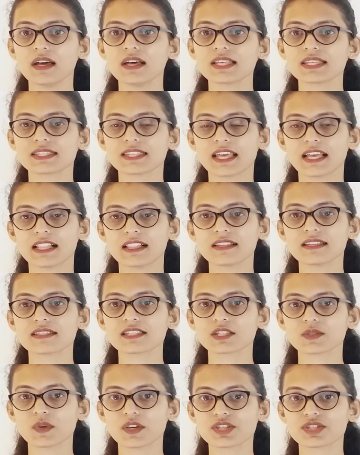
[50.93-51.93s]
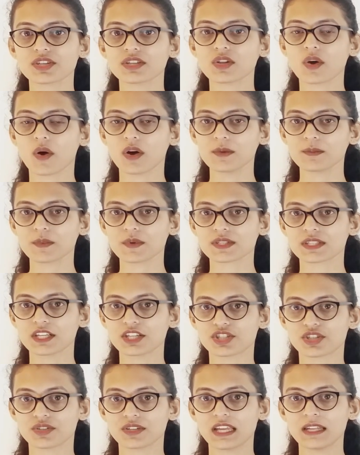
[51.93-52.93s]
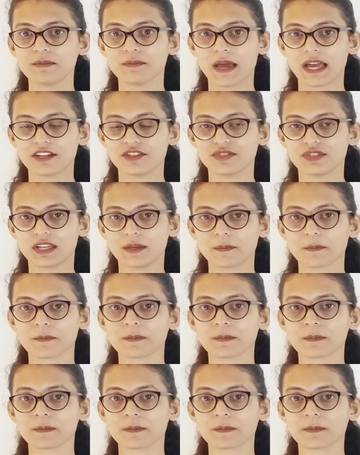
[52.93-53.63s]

cell, switch in on position and battery.